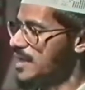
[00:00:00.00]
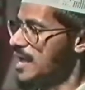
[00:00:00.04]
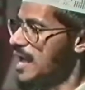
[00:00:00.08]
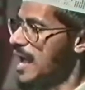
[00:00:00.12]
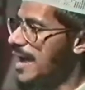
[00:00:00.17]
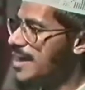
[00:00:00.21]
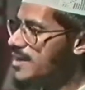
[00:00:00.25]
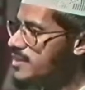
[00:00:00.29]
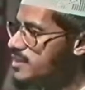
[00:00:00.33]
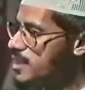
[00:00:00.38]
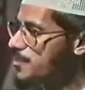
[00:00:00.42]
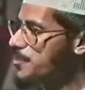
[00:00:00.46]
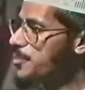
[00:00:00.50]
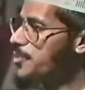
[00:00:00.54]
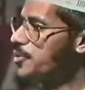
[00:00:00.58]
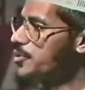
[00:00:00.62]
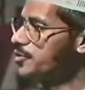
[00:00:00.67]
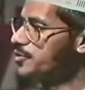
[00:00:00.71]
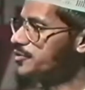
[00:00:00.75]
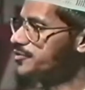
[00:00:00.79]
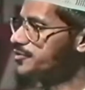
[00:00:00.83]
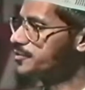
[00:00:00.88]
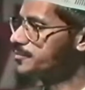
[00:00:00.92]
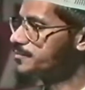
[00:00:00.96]
And
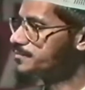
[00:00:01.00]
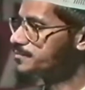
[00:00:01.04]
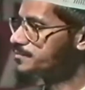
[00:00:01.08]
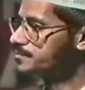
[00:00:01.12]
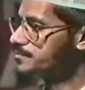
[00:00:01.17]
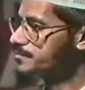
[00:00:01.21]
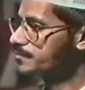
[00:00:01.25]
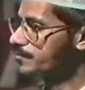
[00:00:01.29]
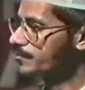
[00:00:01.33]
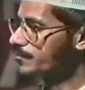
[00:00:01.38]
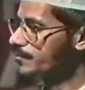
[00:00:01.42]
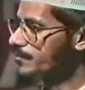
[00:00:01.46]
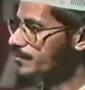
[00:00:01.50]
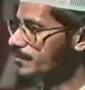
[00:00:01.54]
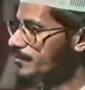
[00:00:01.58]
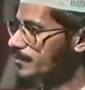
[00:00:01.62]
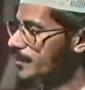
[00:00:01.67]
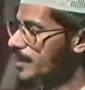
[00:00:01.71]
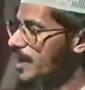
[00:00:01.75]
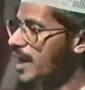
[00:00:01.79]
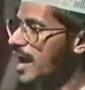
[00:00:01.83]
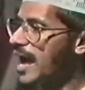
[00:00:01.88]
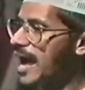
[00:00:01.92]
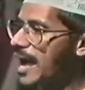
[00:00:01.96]
suppose
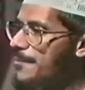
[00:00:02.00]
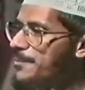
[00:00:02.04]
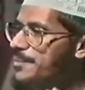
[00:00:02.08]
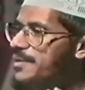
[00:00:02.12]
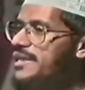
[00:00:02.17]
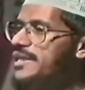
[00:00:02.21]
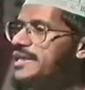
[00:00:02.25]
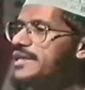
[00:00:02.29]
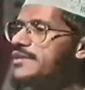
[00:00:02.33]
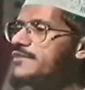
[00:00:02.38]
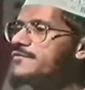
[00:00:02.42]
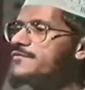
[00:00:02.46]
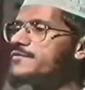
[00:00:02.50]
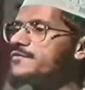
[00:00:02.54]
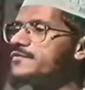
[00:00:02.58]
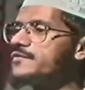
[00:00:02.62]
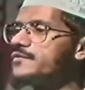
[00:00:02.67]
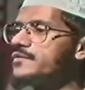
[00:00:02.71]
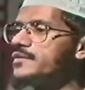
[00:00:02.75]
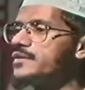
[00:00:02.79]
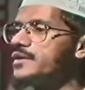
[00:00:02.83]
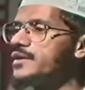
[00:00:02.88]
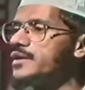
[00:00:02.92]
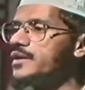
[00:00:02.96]
I believe
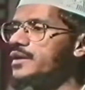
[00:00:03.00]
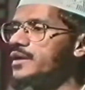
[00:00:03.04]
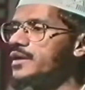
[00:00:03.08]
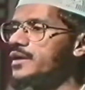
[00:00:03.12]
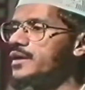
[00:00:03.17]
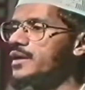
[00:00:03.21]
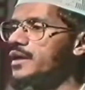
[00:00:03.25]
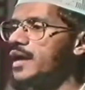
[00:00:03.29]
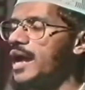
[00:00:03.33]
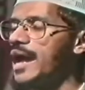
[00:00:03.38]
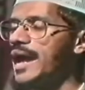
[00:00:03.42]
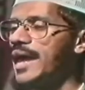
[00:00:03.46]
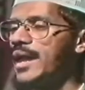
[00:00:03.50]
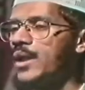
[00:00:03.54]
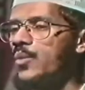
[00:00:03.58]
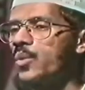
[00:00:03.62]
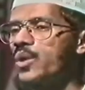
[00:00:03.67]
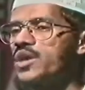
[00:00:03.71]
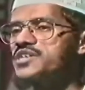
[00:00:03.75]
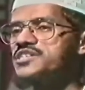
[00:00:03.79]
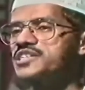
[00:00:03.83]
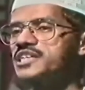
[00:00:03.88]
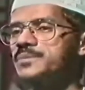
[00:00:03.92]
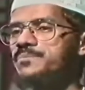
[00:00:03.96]
and
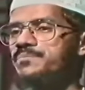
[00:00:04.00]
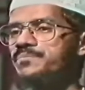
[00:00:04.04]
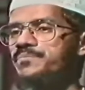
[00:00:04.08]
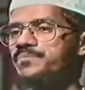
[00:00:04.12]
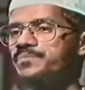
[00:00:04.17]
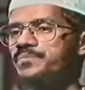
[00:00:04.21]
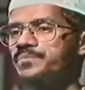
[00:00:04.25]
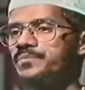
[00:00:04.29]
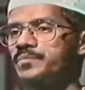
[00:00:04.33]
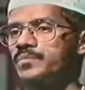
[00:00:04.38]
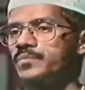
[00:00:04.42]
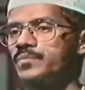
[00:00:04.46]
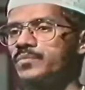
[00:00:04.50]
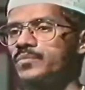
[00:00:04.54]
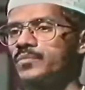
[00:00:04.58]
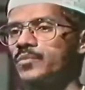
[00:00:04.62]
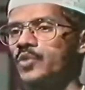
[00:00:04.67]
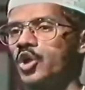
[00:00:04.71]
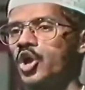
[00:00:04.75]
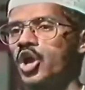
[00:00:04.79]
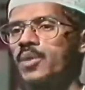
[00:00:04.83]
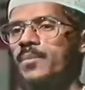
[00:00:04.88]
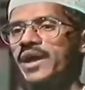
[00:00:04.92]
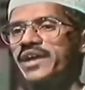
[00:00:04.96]
worship
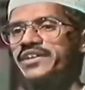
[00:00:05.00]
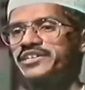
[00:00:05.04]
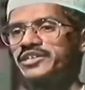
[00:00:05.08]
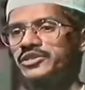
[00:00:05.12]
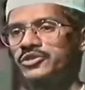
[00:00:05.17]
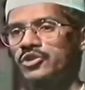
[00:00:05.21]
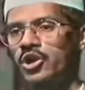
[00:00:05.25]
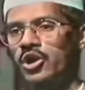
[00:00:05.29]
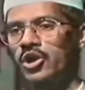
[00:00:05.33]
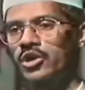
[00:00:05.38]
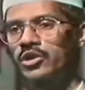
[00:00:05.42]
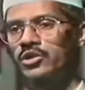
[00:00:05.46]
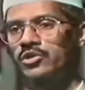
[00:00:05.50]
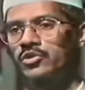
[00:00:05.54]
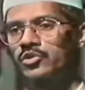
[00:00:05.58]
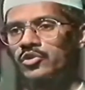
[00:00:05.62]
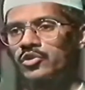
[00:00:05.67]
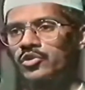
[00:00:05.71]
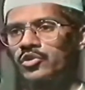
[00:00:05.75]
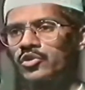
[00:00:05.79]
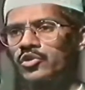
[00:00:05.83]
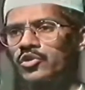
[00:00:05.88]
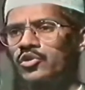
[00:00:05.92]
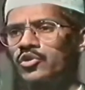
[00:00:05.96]
Almighty God,
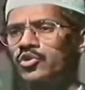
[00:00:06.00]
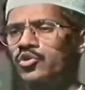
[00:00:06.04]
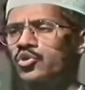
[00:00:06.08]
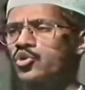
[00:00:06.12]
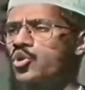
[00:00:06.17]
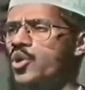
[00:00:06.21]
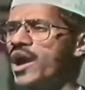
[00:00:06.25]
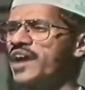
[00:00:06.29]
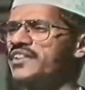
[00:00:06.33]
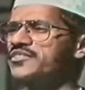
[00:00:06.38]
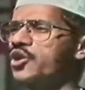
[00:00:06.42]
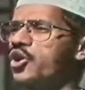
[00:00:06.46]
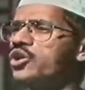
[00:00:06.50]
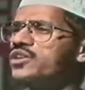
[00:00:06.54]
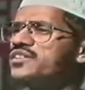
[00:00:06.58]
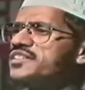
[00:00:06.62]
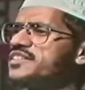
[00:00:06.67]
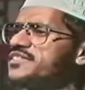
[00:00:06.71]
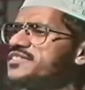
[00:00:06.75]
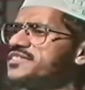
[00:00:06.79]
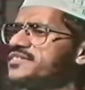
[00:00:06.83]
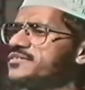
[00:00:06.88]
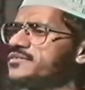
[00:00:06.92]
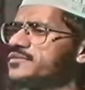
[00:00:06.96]
who has all
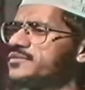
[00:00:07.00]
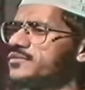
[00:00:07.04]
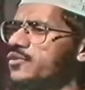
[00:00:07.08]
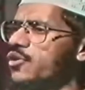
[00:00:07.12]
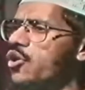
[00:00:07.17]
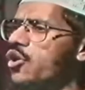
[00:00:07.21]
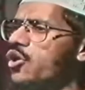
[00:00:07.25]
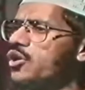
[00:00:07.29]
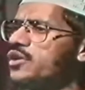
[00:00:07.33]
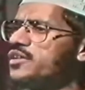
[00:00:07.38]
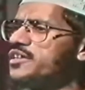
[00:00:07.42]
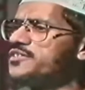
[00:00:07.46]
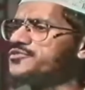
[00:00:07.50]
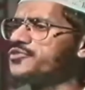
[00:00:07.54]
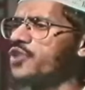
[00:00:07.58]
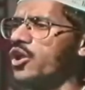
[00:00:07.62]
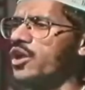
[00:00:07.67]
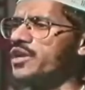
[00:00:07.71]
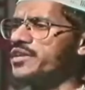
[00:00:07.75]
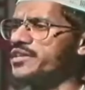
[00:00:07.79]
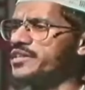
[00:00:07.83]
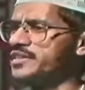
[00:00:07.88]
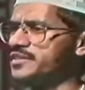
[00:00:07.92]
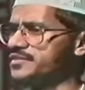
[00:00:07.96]
these
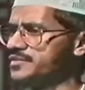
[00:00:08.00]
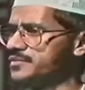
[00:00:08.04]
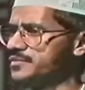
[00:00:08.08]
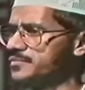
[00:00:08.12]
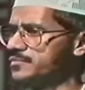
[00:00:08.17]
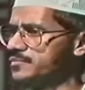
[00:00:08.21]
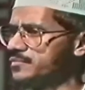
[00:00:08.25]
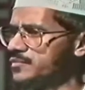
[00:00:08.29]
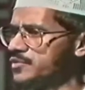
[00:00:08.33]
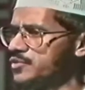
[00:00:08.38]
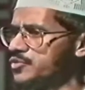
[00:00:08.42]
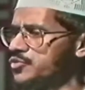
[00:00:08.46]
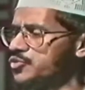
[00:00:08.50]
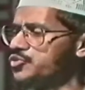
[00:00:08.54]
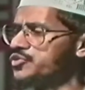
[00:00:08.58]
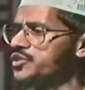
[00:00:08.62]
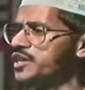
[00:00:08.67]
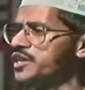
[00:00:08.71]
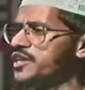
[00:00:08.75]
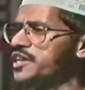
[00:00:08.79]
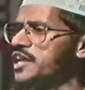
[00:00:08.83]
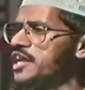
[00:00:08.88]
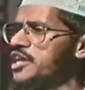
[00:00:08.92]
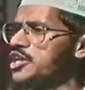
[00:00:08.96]
qualities, who's
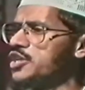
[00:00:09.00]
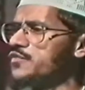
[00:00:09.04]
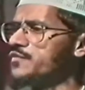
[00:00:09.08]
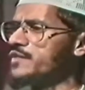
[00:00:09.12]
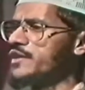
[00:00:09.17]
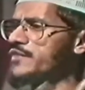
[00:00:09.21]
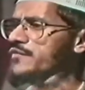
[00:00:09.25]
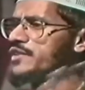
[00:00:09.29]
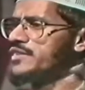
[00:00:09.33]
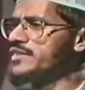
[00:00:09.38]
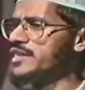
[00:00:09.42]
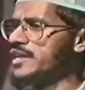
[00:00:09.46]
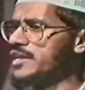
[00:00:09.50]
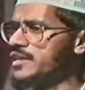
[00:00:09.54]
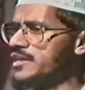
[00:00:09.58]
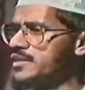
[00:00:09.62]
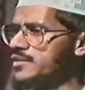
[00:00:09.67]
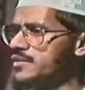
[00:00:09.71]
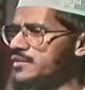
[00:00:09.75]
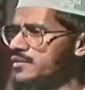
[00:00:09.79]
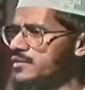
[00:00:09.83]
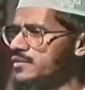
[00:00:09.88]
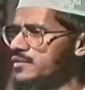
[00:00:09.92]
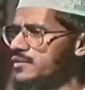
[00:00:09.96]
the creator of everything,
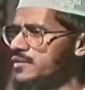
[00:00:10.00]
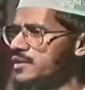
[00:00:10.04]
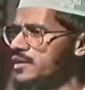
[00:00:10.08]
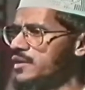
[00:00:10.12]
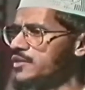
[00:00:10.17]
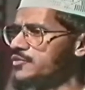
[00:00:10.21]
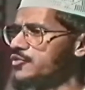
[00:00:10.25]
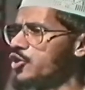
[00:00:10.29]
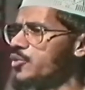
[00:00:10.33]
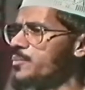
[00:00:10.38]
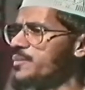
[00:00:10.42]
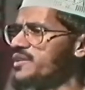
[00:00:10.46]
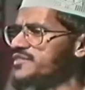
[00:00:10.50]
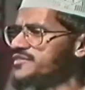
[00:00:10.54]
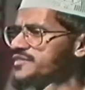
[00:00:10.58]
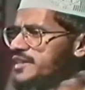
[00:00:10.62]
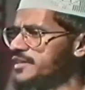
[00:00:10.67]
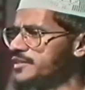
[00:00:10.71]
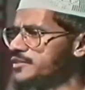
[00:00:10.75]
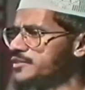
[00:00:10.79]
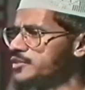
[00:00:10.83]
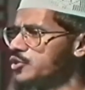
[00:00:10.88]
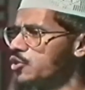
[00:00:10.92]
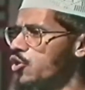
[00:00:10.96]
is
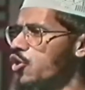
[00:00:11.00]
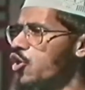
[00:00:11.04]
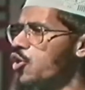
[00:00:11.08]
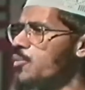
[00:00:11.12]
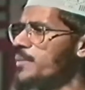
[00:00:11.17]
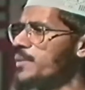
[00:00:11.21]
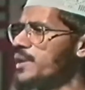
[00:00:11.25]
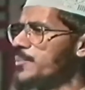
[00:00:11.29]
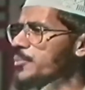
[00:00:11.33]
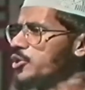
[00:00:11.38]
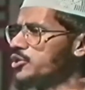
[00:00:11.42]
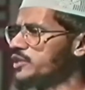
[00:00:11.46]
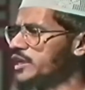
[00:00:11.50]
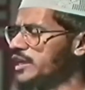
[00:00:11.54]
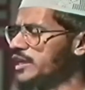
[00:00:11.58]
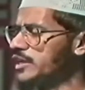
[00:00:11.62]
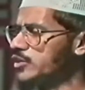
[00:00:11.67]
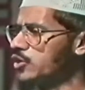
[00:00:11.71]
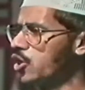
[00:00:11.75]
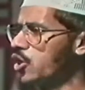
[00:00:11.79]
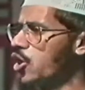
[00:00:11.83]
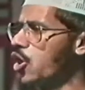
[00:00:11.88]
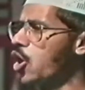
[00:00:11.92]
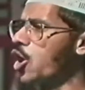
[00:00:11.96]
omniscient,
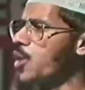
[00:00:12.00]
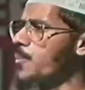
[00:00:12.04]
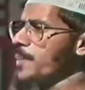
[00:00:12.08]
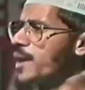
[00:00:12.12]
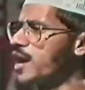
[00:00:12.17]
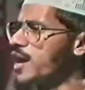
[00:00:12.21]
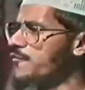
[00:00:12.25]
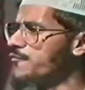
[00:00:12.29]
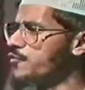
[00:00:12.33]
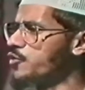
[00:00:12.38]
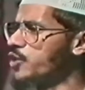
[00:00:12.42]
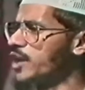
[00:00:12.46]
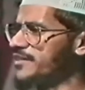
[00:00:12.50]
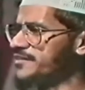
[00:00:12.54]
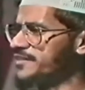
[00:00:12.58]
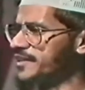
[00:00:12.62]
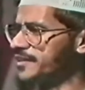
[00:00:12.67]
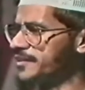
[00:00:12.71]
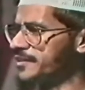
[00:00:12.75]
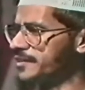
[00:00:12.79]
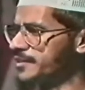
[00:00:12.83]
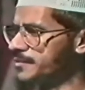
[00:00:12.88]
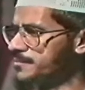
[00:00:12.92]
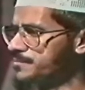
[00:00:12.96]
omnipotent, all-powerful,
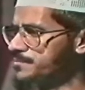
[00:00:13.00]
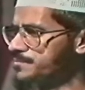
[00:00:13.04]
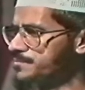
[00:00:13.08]
etc.